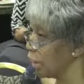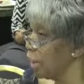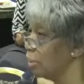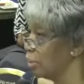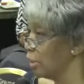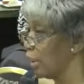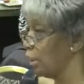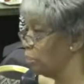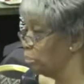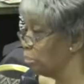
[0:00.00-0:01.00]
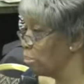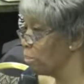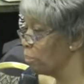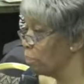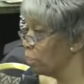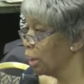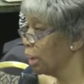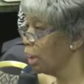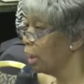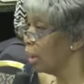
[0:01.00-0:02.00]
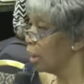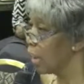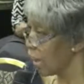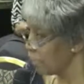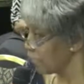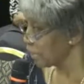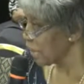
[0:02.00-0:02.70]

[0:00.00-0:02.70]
King saying, life is